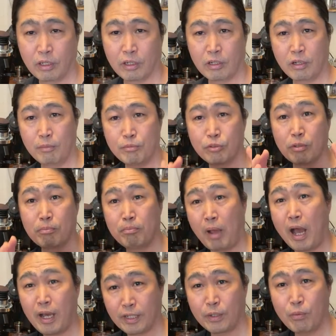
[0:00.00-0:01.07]
comes to
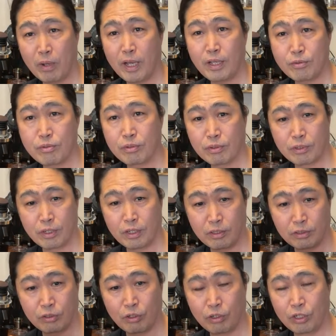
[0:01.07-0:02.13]
body wise, okay,
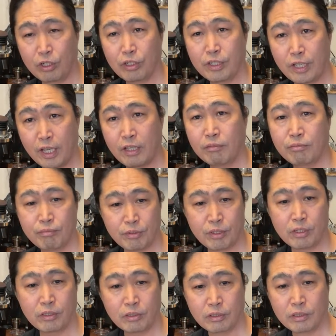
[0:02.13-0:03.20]
the look and
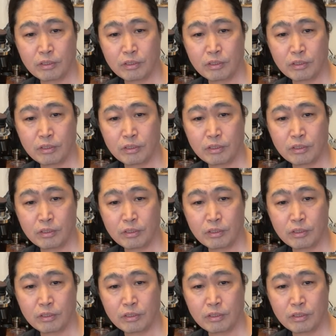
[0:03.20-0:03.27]
feel.